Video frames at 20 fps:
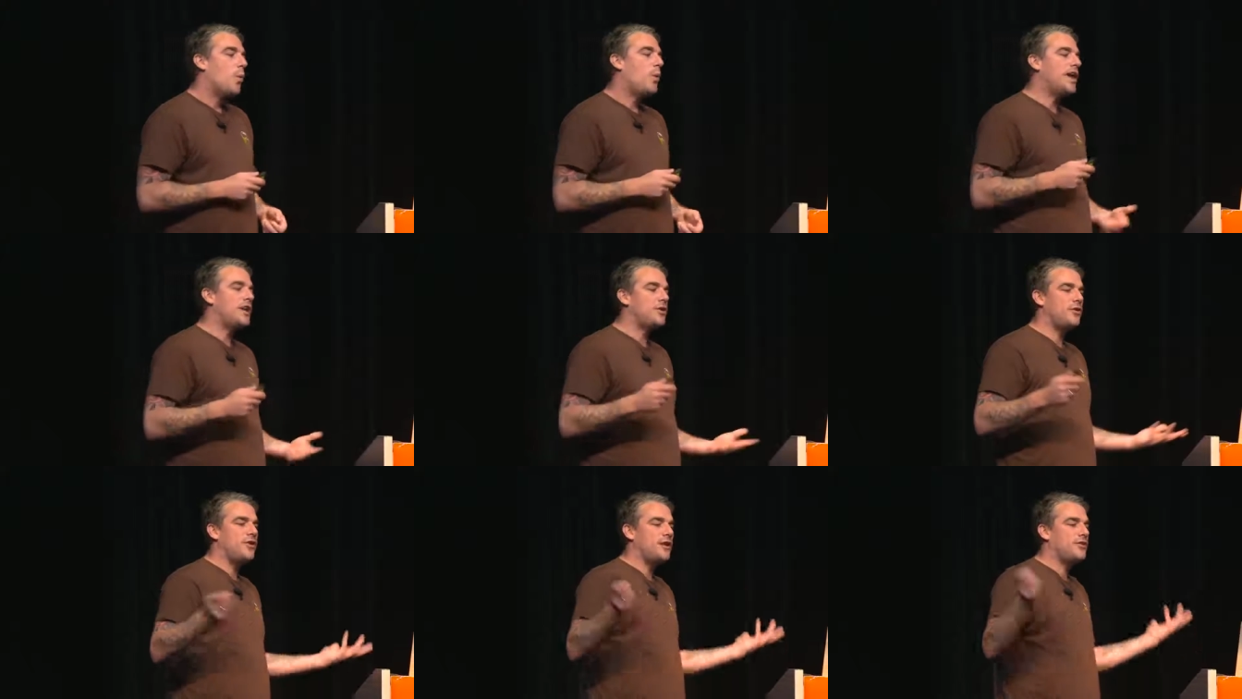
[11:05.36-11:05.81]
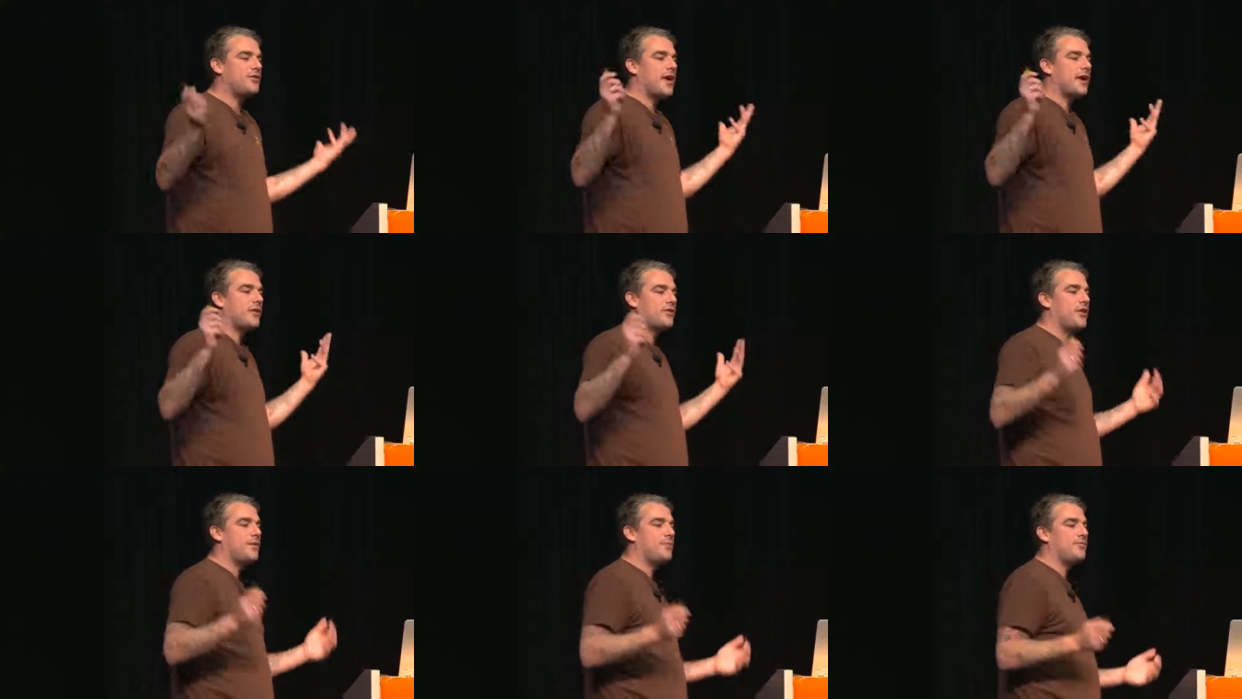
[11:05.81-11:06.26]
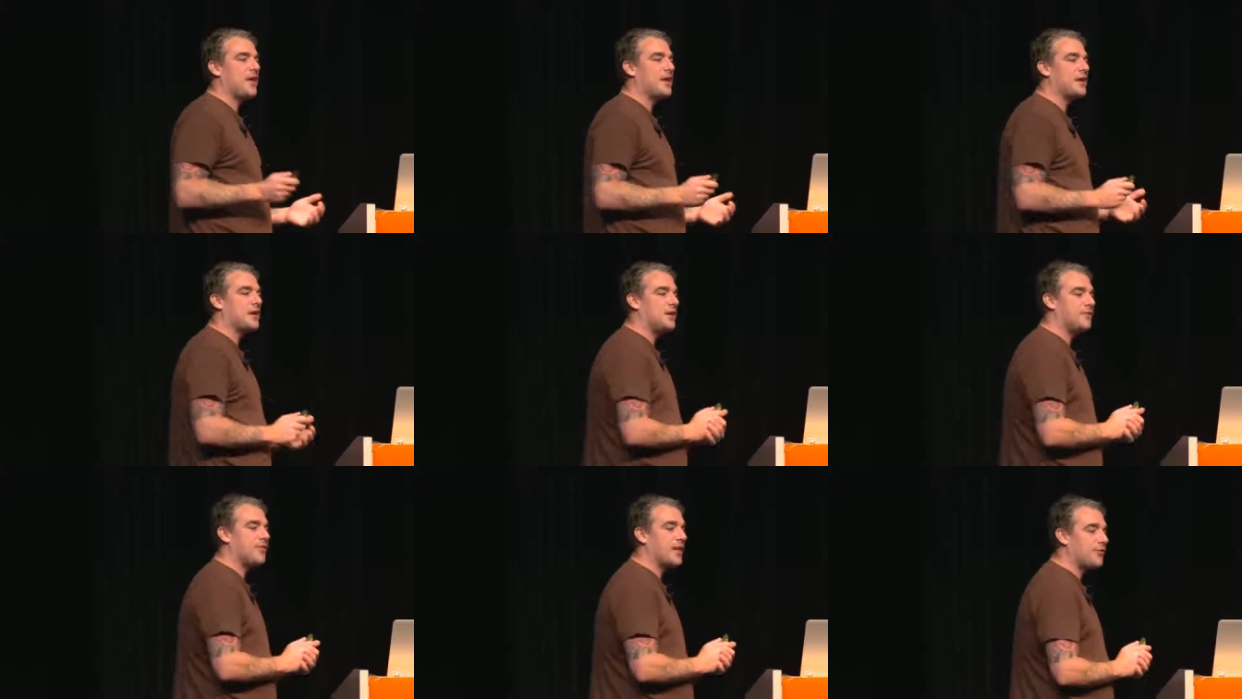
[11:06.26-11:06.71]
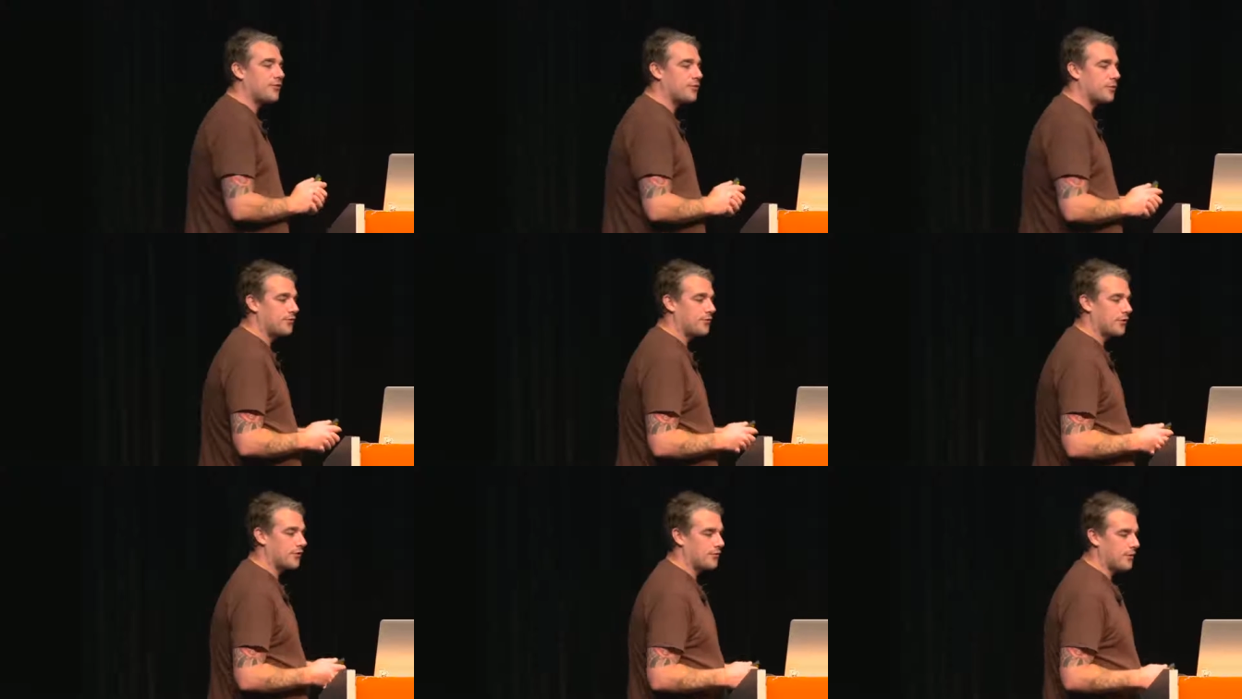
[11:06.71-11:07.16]
We can do the exact same thing in an event
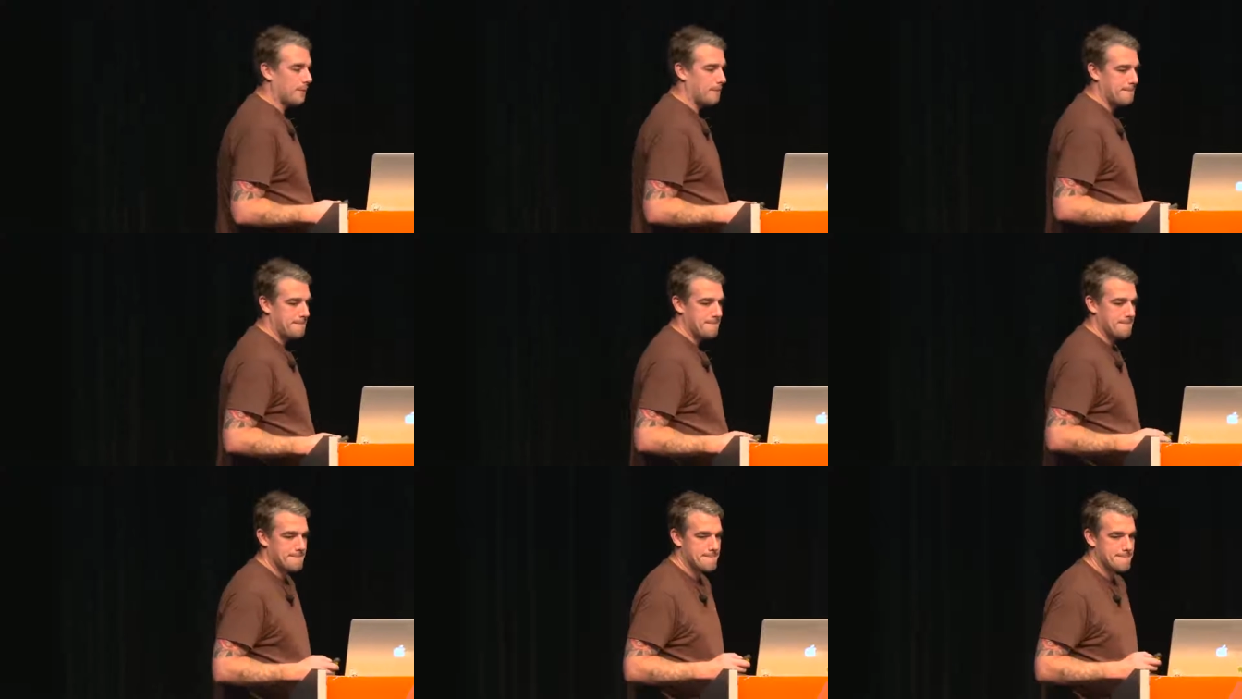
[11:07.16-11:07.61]
source system.